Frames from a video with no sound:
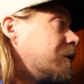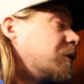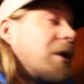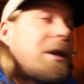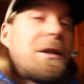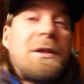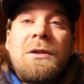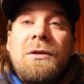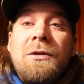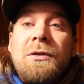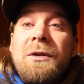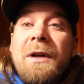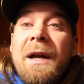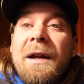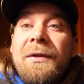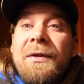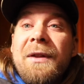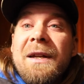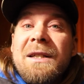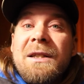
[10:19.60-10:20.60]
just to
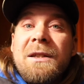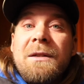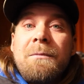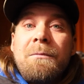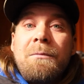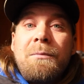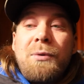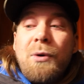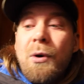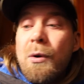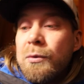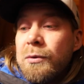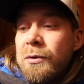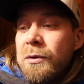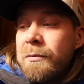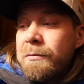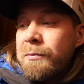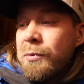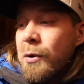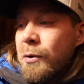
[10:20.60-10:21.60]
get this
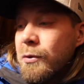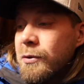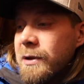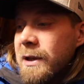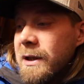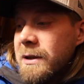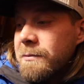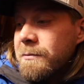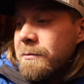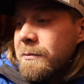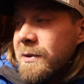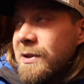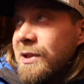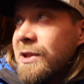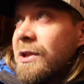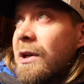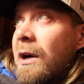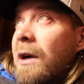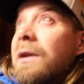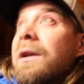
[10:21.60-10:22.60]
process
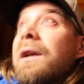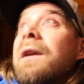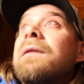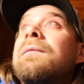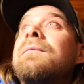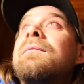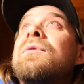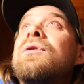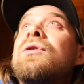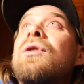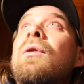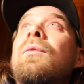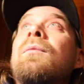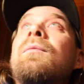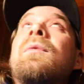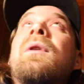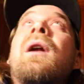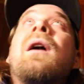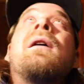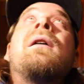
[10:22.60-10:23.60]
started. So
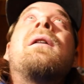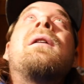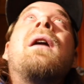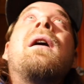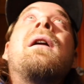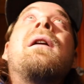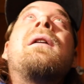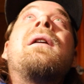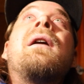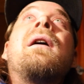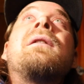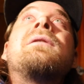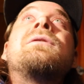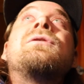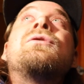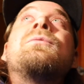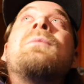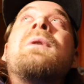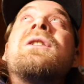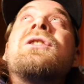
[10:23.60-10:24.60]
not
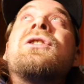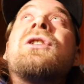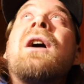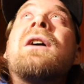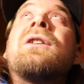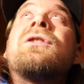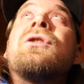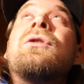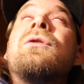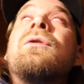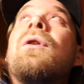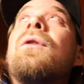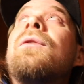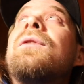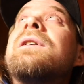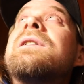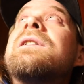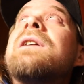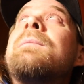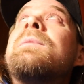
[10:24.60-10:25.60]
too much action on
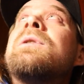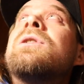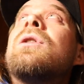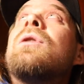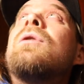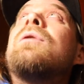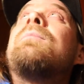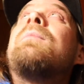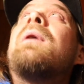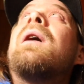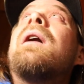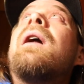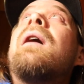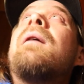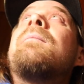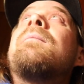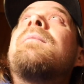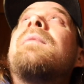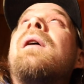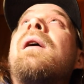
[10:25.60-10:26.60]
this episode,
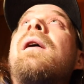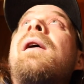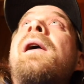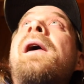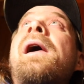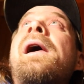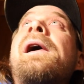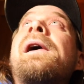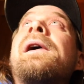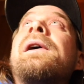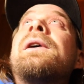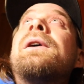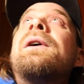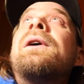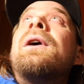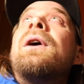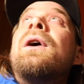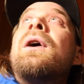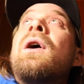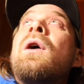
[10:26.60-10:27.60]
but
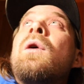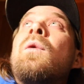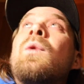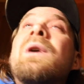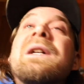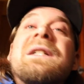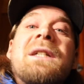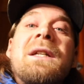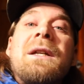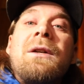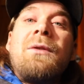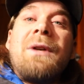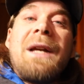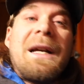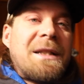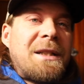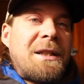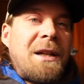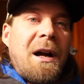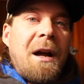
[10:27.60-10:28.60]
we'll see you
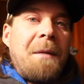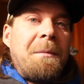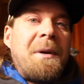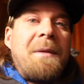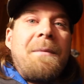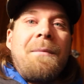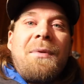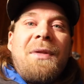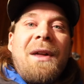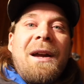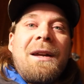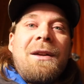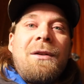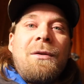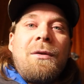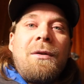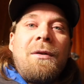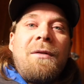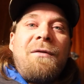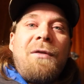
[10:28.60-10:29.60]
next time. Thank
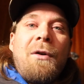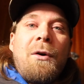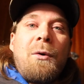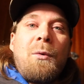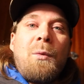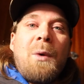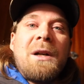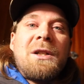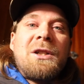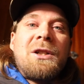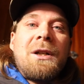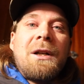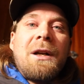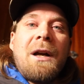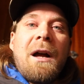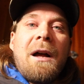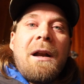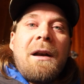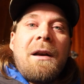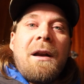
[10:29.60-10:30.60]
you for
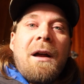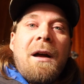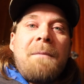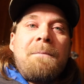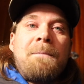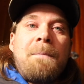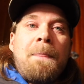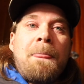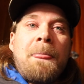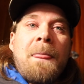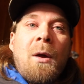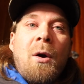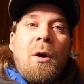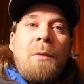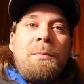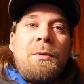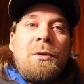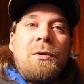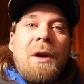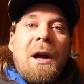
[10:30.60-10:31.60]
watching, and
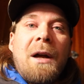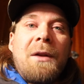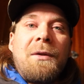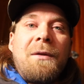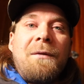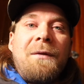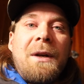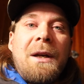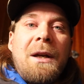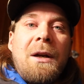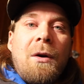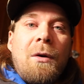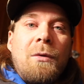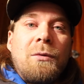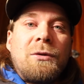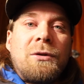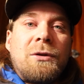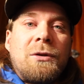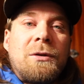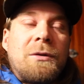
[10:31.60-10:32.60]
hope you like the
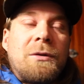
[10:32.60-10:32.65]
video,